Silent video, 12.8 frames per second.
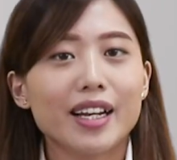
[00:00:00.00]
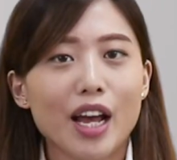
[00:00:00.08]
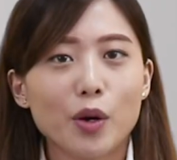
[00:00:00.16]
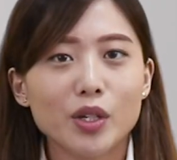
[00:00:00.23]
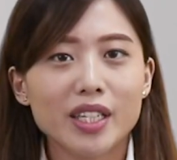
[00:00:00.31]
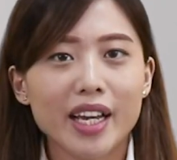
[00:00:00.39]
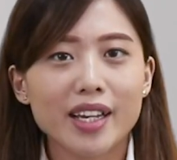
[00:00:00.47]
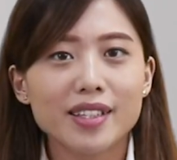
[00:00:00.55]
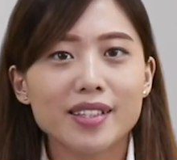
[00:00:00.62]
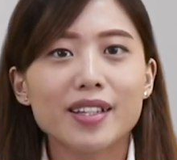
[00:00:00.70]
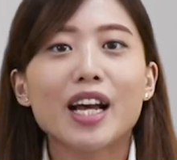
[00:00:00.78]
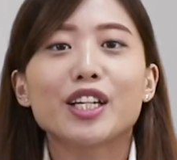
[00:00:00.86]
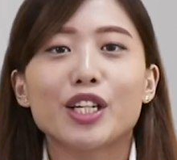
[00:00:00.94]

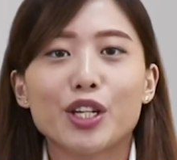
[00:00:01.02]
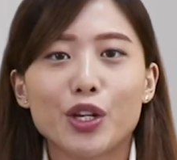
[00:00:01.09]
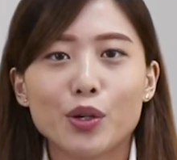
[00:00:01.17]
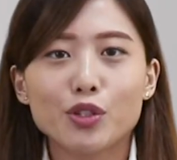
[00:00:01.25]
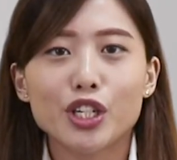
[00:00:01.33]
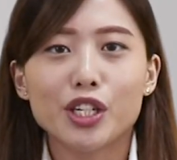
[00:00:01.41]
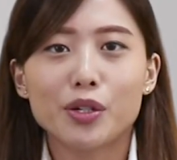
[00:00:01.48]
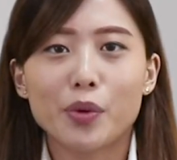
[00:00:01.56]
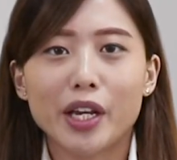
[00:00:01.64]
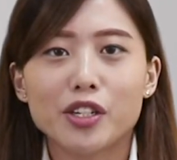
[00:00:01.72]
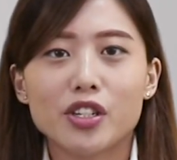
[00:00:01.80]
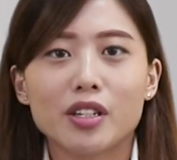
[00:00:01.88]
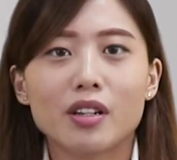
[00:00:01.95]
Nowadays, the new
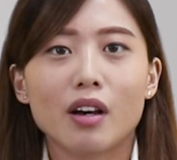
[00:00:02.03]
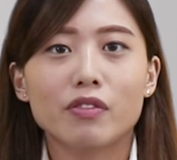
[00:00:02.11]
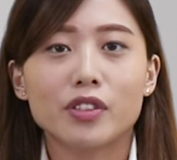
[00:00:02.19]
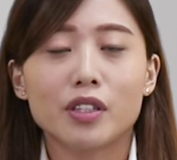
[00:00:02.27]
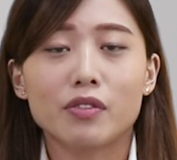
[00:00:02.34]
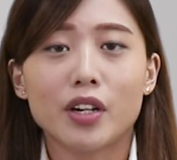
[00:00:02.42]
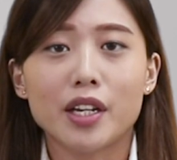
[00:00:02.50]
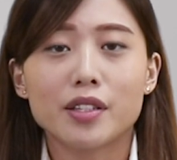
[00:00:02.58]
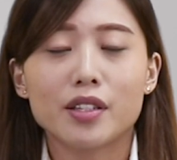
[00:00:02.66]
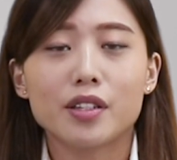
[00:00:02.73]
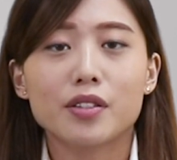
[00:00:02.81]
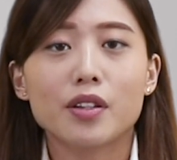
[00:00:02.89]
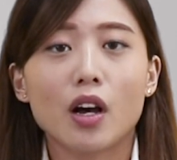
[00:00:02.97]
generation of
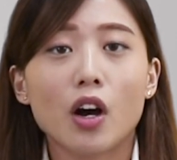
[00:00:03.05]
devices